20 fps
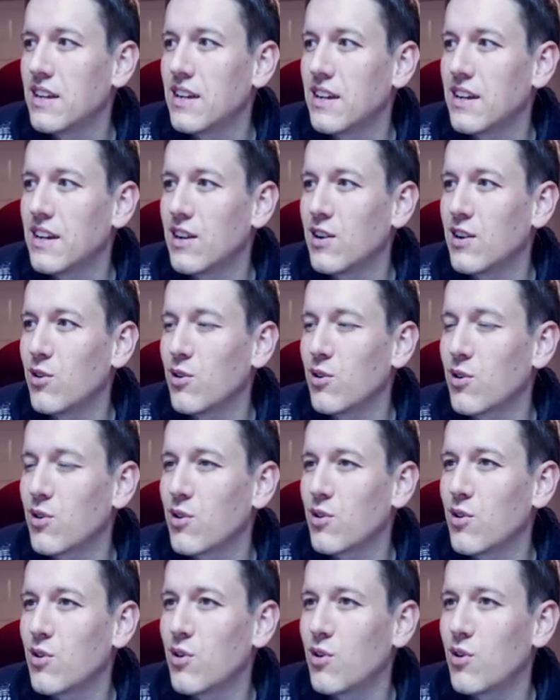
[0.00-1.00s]
a
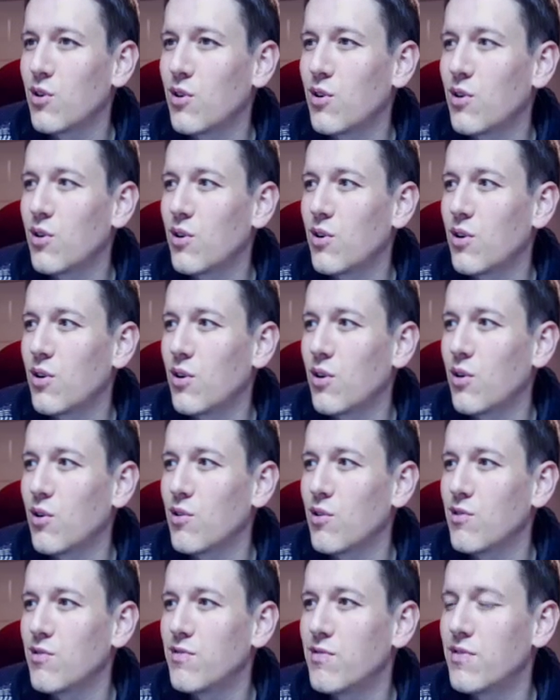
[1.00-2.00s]
log
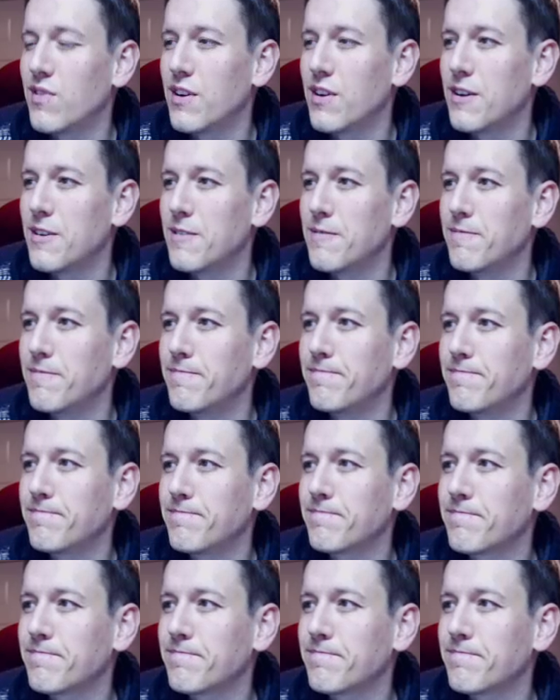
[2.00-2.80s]
of, um,